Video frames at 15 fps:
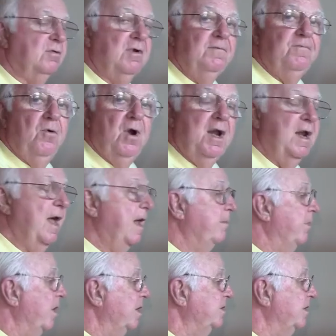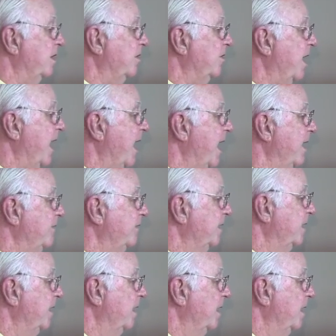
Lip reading: 349 Berkshire Drive,